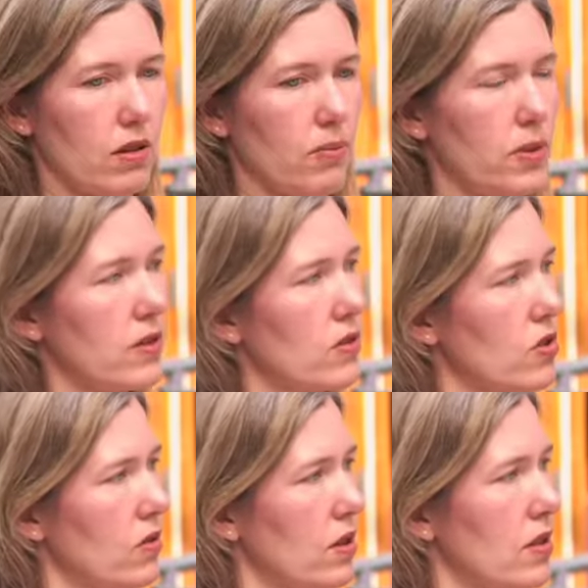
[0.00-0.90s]
the
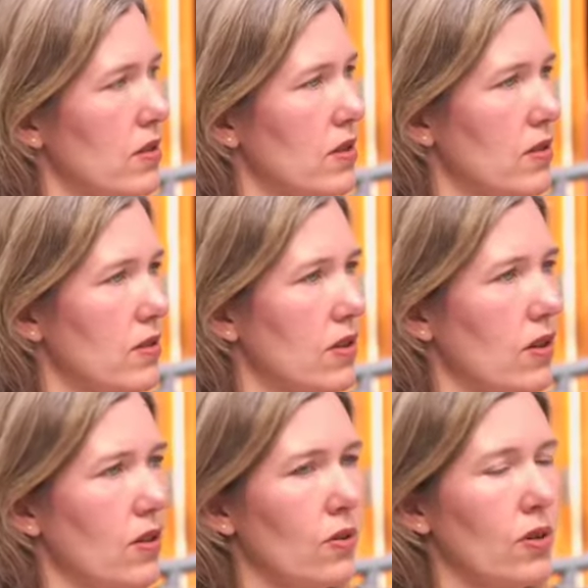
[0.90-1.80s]
business units. And
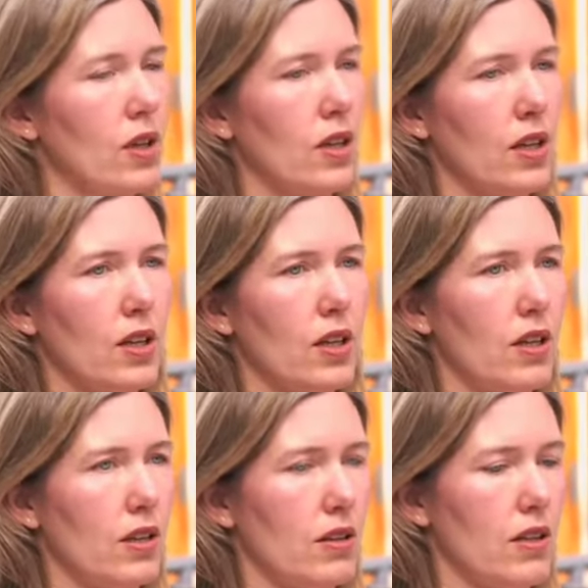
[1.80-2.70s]
so
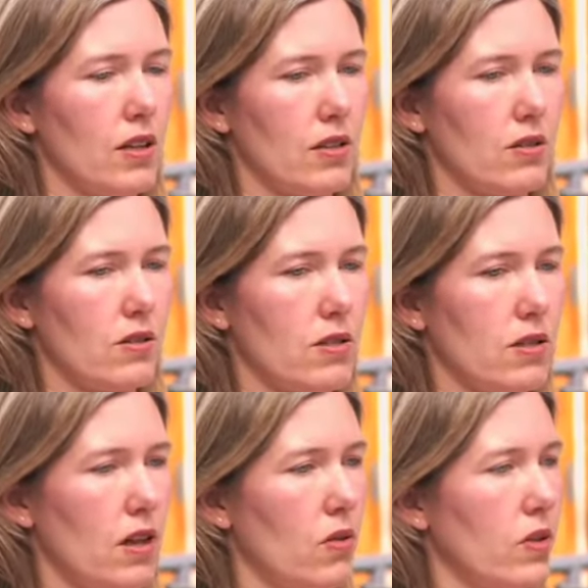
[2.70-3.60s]
there's
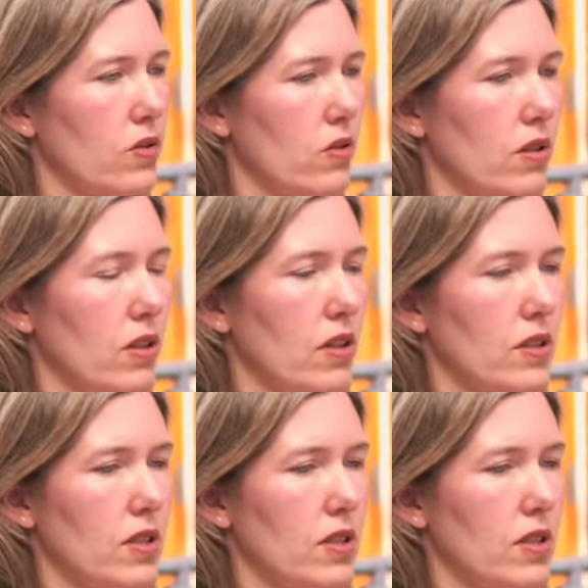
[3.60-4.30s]
always sort of the give